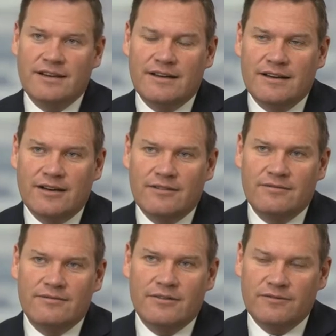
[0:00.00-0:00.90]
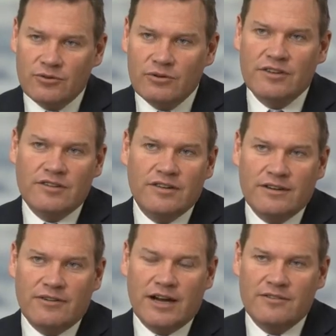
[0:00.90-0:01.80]
The fall in
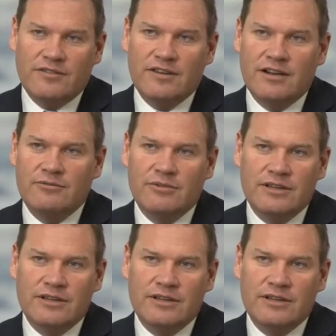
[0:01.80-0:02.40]
the value of sterling